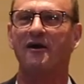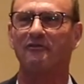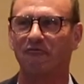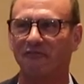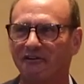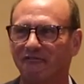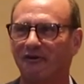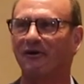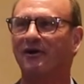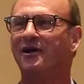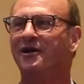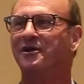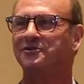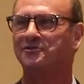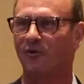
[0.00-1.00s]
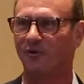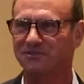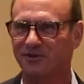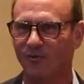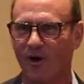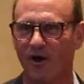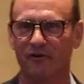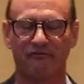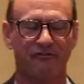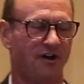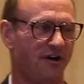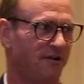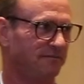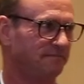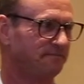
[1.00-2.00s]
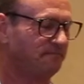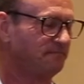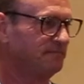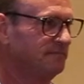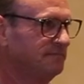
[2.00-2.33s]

down the river towards the waterfall.